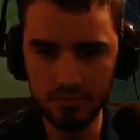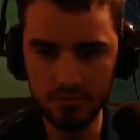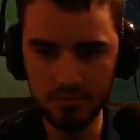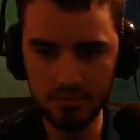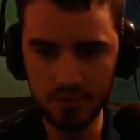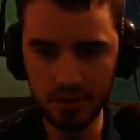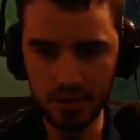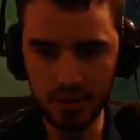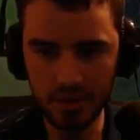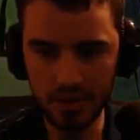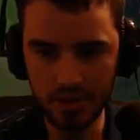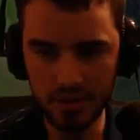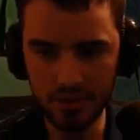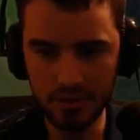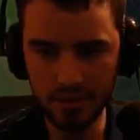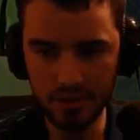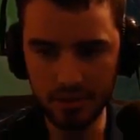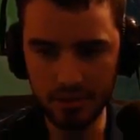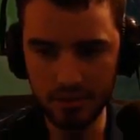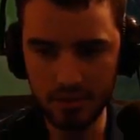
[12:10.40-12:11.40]
Alright, there
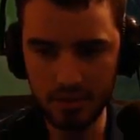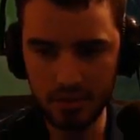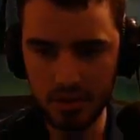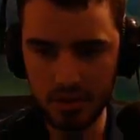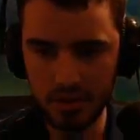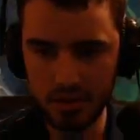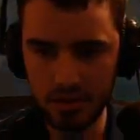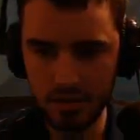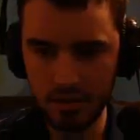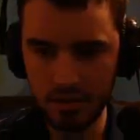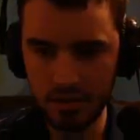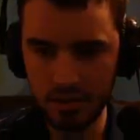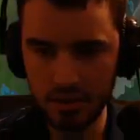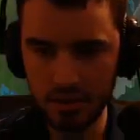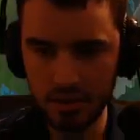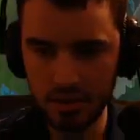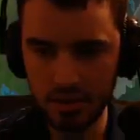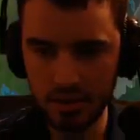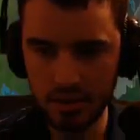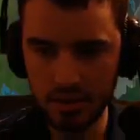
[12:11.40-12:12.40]
we go.
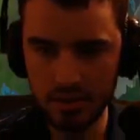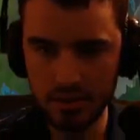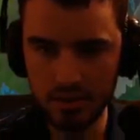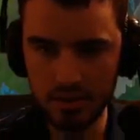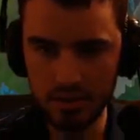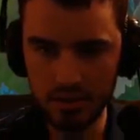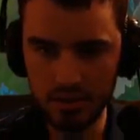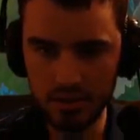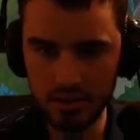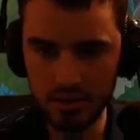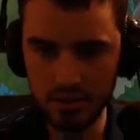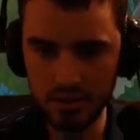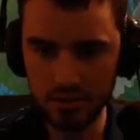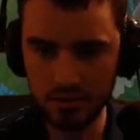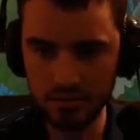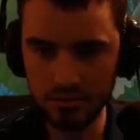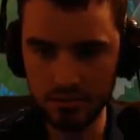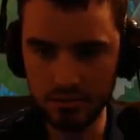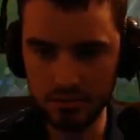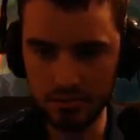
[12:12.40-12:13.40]
And
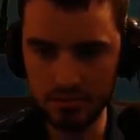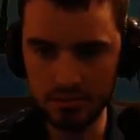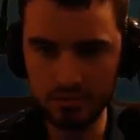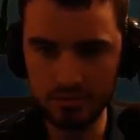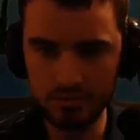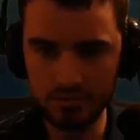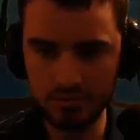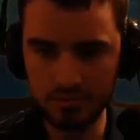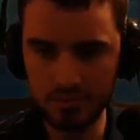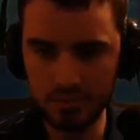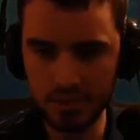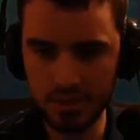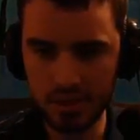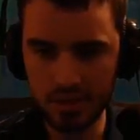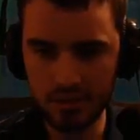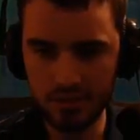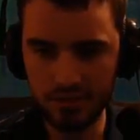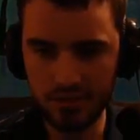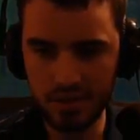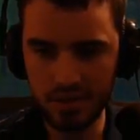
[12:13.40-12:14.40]
looks like
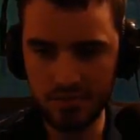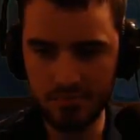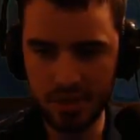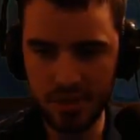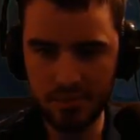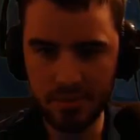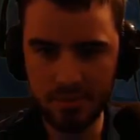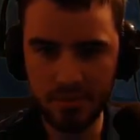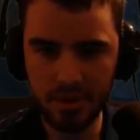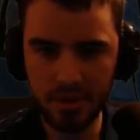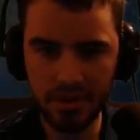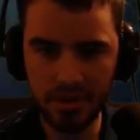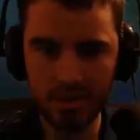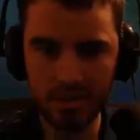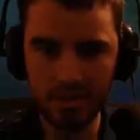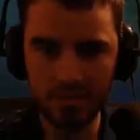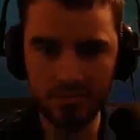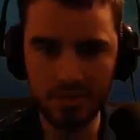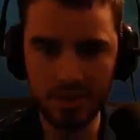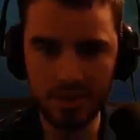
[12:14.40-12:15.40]
a fight may be breaking
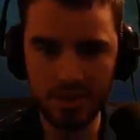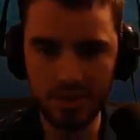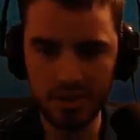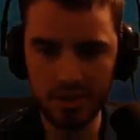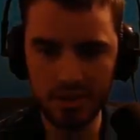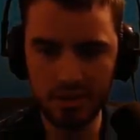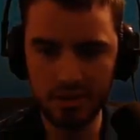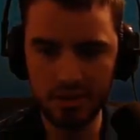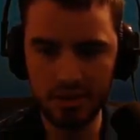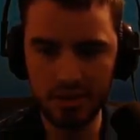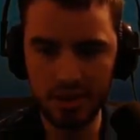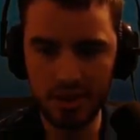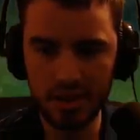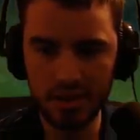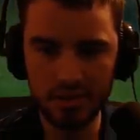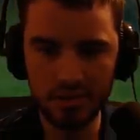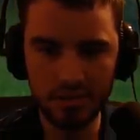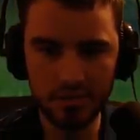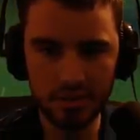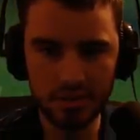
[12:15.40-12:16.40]
out. I'm not sure. They're kind of
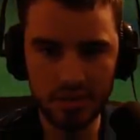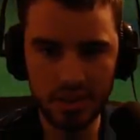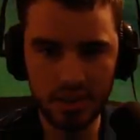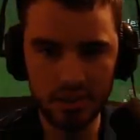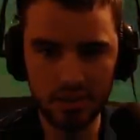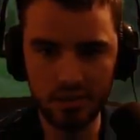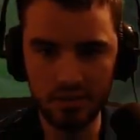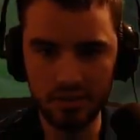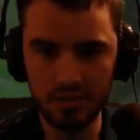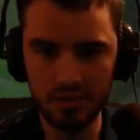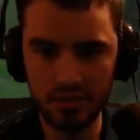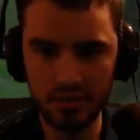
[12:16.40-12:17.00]
doing the tango.